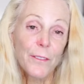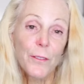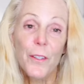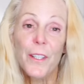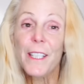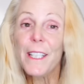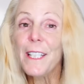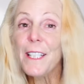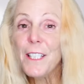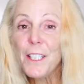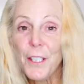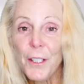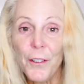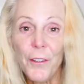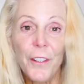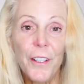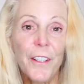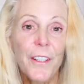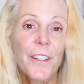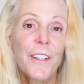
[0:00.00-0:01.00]
for the
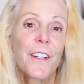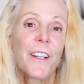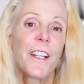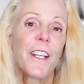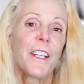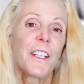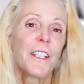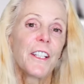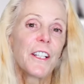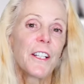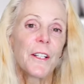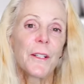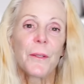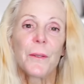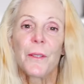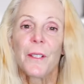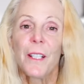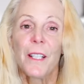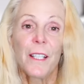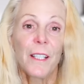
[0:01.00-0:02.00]
interior, you
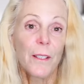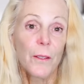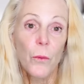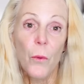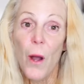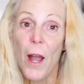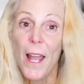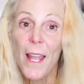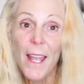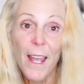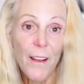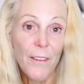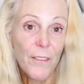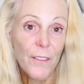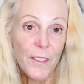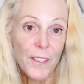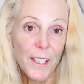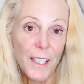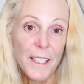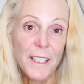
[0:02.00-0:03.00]
know, why have
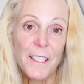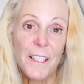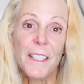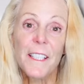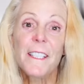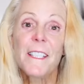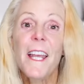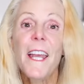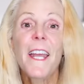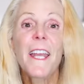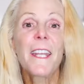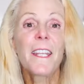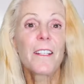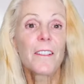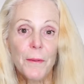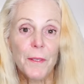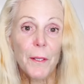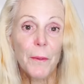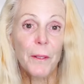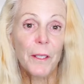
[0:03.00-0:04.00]
a nice sunny day?
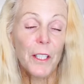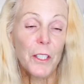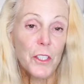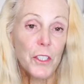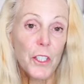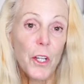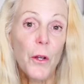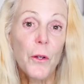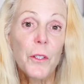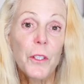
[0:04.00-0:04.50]
So I'm going to show